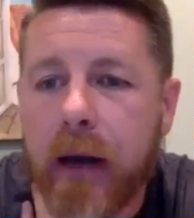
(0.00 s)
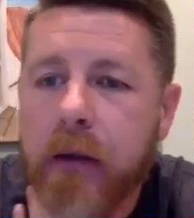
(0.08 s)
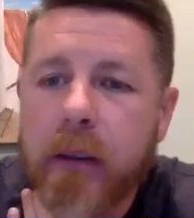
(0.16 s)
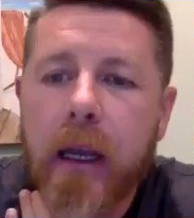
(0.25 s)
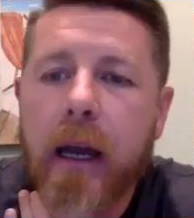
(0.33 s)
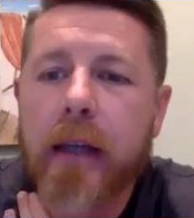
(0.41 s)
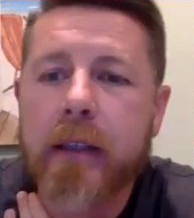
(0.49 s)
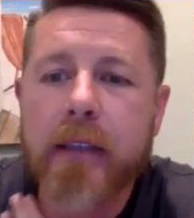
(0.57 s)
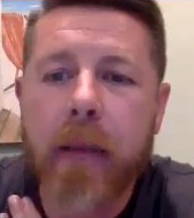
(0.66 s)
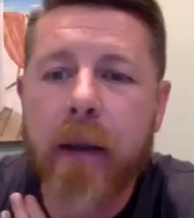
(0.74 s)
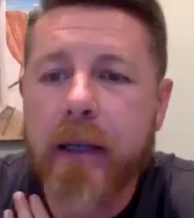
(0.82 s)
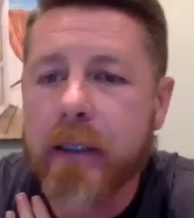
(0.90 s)
Yeah, and
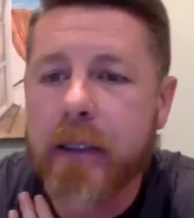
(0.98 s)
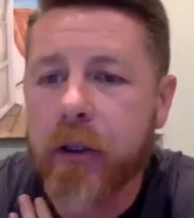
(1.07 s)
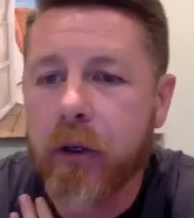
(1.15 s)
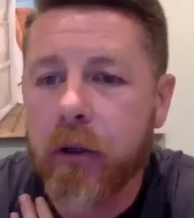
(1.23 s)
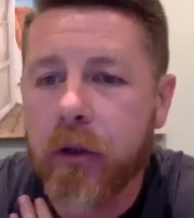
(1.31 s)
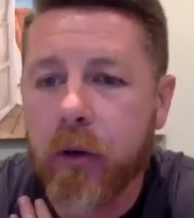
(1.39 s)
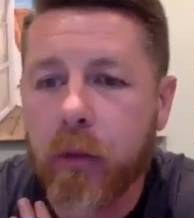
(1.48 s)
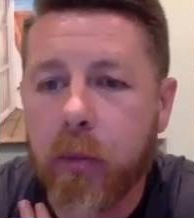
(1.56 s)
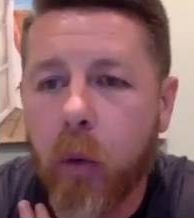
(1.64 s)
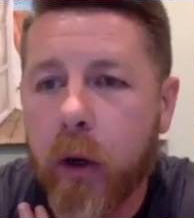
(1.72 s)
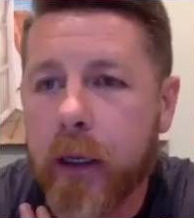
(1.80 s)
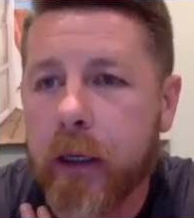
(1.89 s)
Simon, I see your
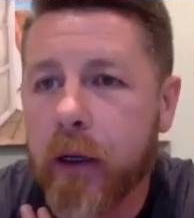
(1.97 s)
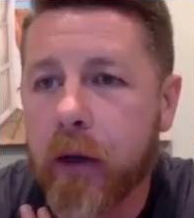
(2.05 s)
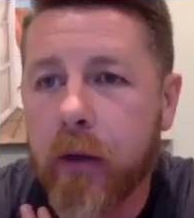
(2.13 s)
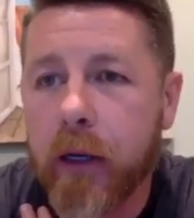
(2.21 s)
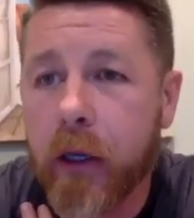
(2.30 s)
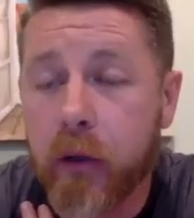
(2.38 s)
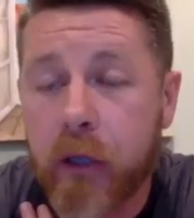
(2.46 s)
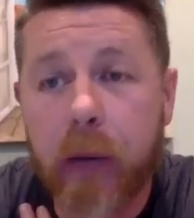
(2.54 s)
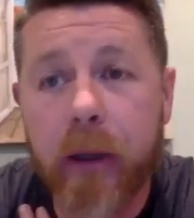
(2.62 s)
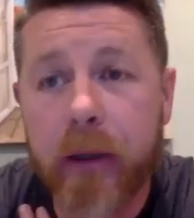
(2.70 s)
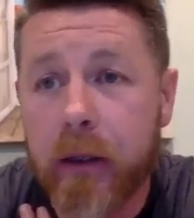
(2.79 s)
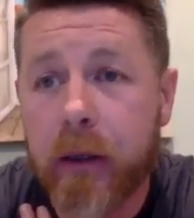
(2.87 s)
point here. Like, you know, talking
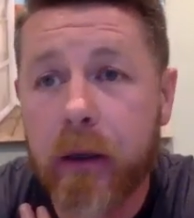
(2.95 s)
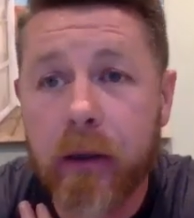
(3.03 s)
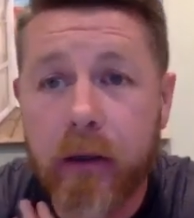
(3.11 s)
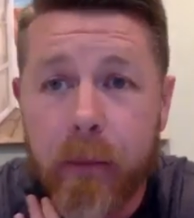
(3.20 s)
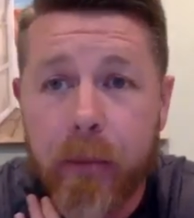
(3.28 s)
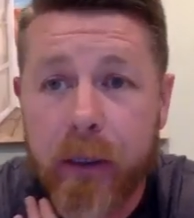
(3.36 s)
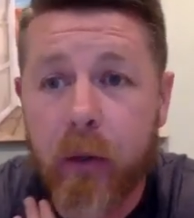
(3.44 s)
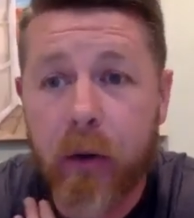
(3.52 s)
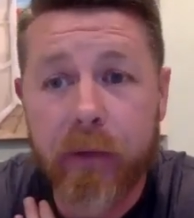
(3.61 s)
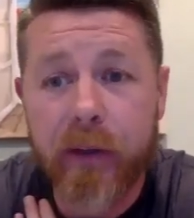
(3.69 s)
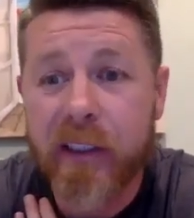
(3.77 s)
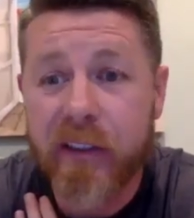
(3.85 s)
about the
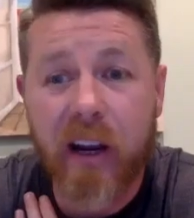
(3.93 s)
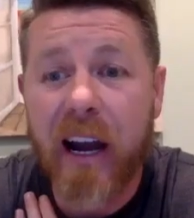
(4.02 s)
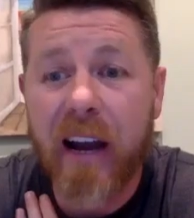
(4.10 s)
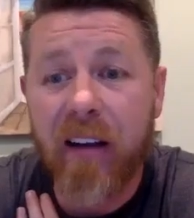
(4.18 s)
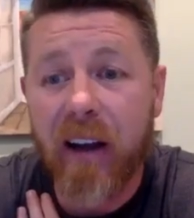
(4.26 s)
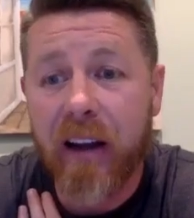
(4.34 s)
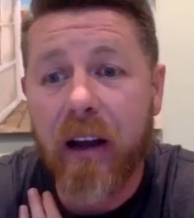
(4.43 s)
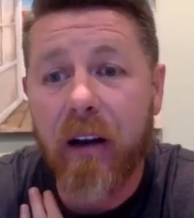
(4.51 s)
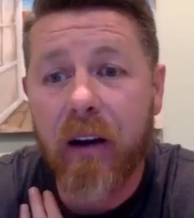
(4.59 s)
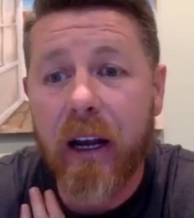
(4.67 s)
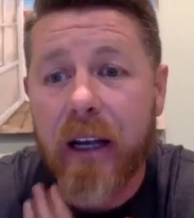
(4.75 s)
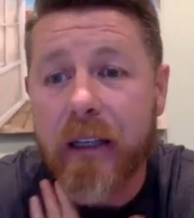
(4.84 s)
Bitcoin fees, they're high right now,
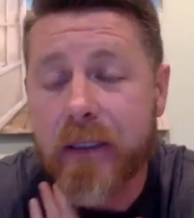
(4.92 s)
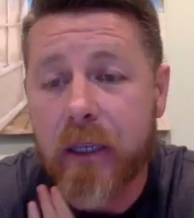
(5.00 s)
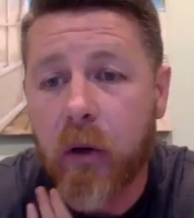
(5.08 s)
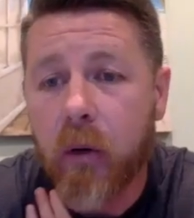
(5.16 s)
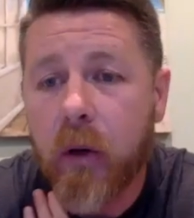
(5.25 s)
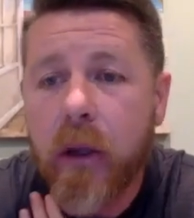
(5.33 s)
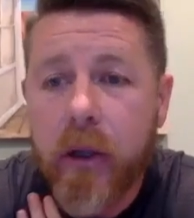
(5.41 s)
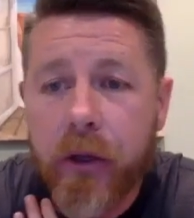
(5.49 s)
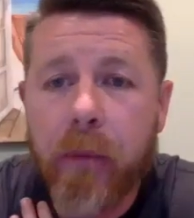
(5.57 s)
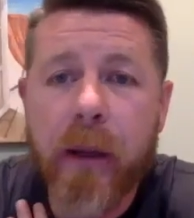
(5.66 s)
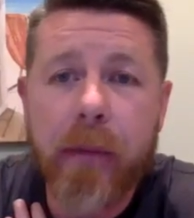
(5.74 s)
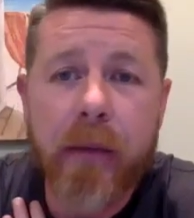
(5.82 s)
right? So,
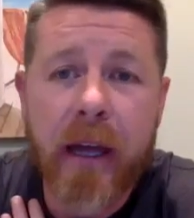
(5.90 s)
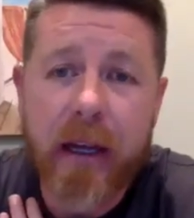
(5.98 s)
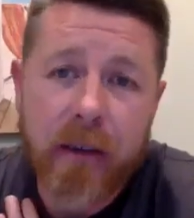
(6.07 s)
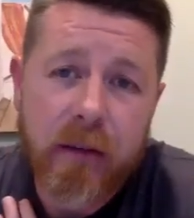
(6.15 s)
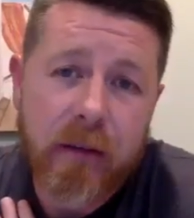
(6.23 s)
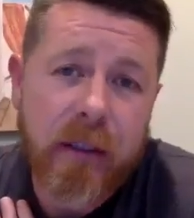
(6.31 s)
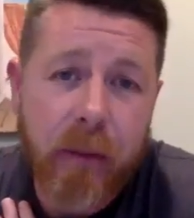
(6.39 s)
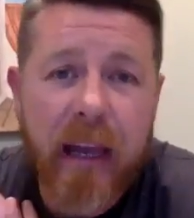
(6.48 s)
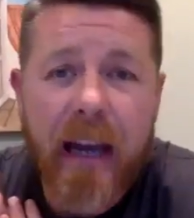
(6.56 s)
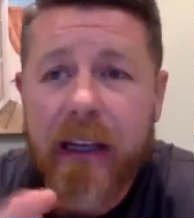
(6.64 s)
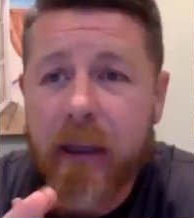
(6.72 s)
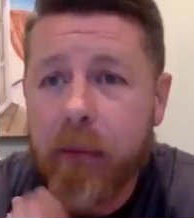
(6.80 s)
you know, maybe that some of
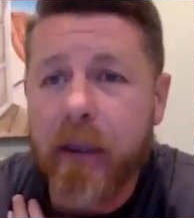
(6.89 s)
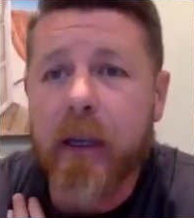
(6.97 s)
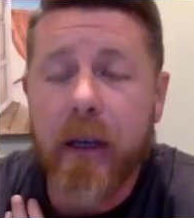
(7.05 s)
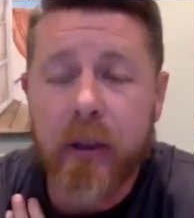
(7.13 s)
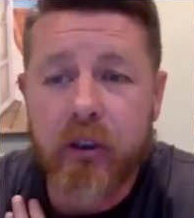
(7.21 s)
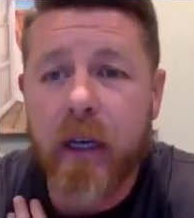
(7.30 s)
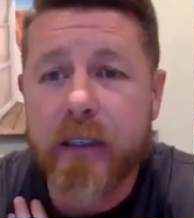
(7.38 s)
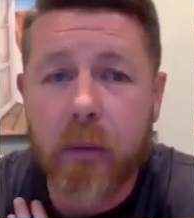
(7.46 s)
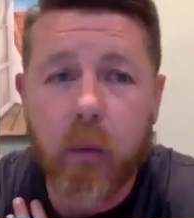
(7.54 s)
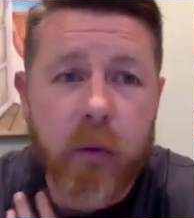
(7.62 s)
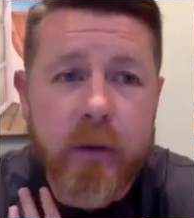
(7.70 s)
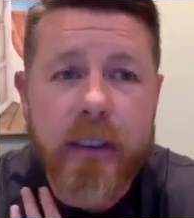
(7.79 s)
that can be
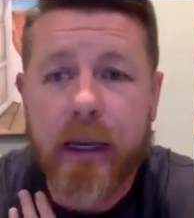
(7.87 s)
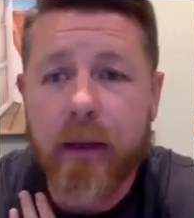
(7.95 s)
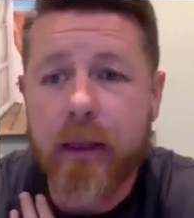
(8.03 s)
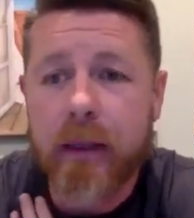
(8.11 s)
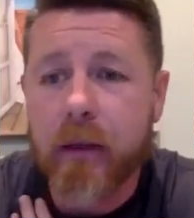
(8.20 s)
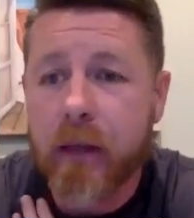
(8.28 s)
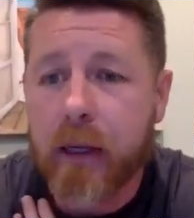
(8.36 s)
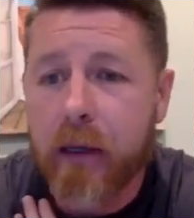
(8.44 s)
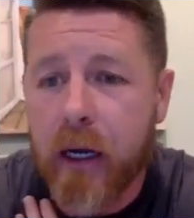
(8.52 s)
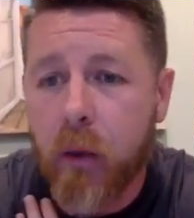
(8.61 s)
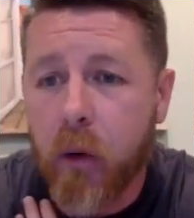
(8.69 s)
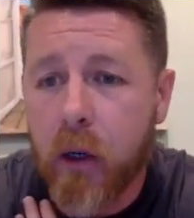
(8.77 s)
adjusted. We'll see. I think that they
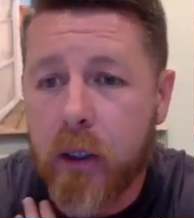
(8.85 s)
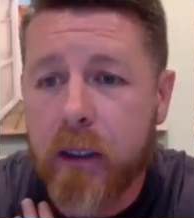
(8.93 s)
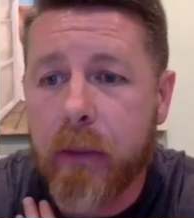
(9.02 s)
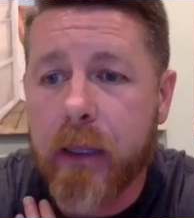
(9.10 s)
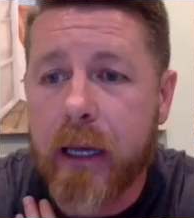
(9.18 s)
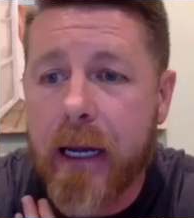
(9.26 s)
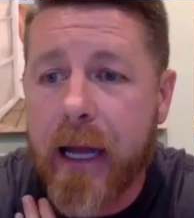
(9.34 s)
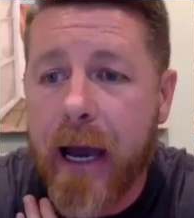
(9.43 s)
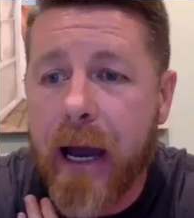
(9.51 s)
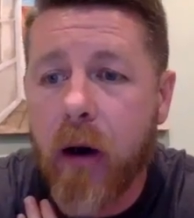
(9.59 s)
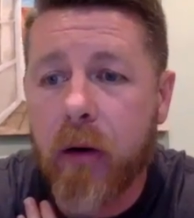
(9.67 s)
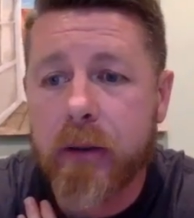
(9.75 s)
got to work some of that
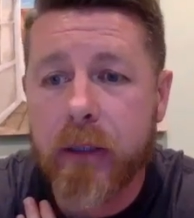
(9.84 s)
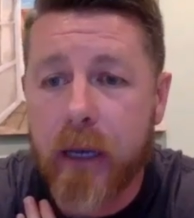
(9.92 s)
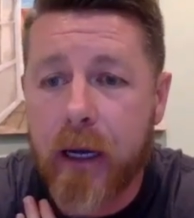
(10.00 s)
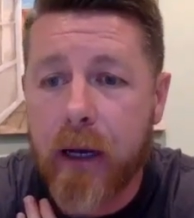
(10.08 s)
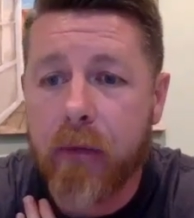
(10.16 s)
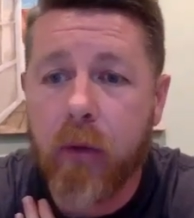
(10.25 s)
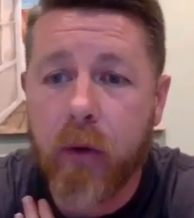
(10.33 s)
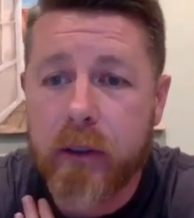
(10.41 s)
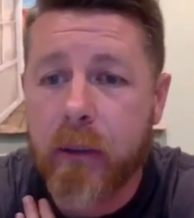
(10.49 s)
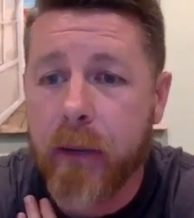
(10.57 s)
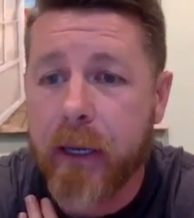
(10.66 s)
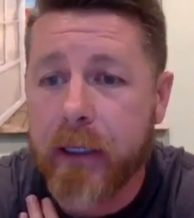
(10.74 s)
out for it
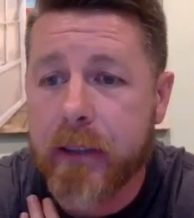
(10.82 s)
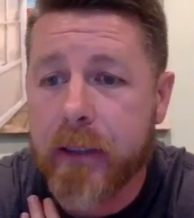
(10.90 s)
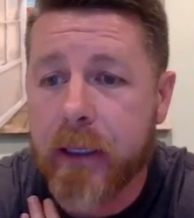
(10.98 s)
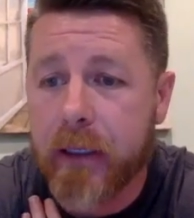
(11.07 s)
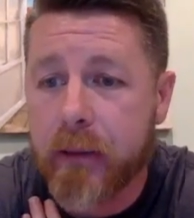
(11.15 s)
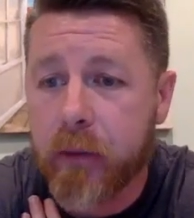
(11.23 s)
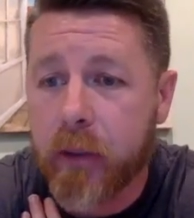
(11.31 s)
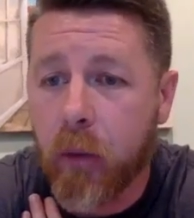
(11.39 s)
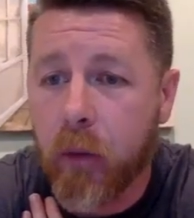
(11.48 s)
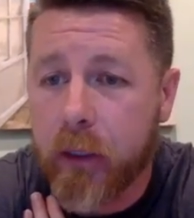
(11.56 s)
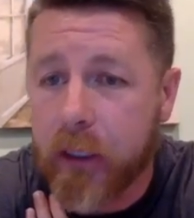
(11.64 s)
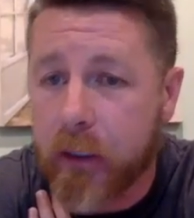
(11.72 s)
to make sense. We don't
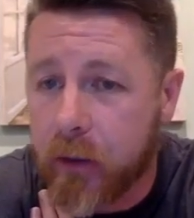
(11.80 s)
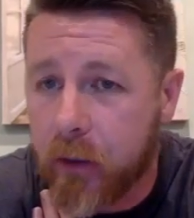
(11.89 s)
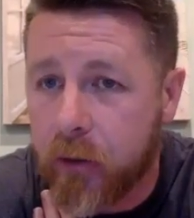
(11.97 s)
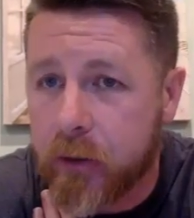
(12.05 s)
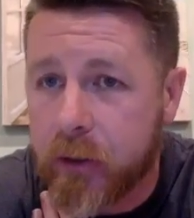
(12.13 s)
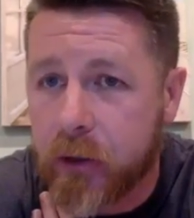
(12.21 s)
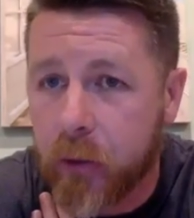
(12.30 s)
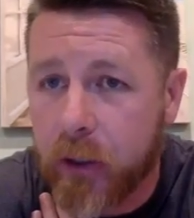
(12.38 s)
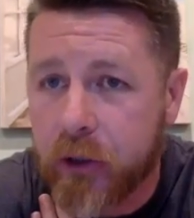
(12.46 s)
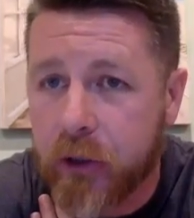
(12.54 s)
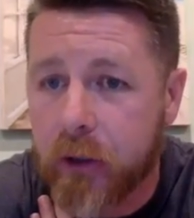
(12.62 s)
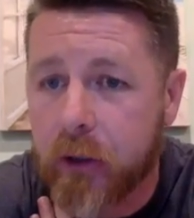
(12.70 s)
want to get in another
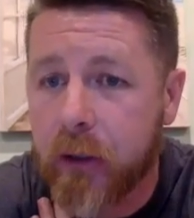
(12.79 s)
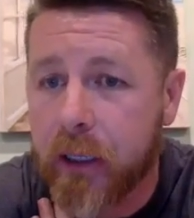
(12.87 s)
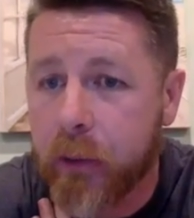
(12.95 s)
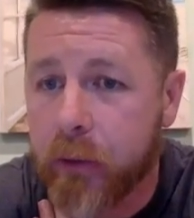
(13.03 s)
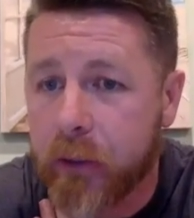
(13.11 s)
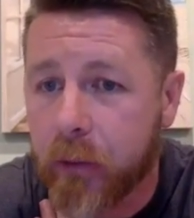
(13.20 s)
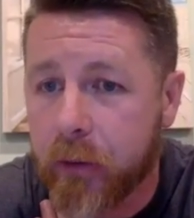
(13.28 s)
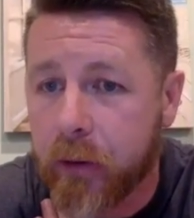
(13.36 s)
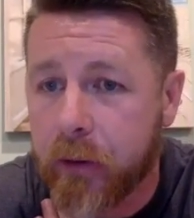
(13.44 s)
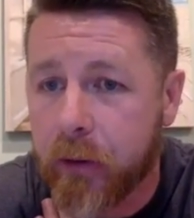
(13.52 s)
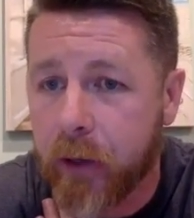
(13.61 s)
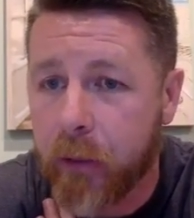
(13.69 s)
situation like we did with
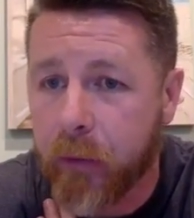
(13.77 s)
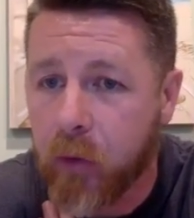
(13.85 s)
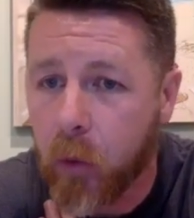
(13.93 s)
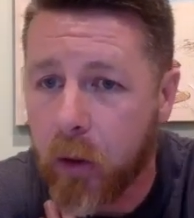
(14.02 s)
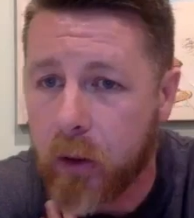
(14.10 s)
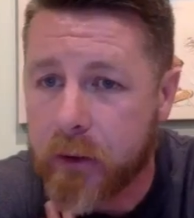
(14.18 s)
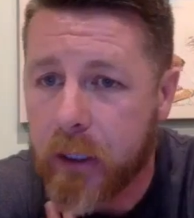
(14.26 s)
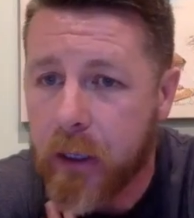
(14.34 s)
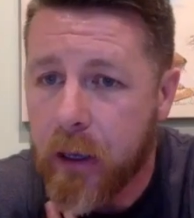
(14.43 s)
Ethereum, of course.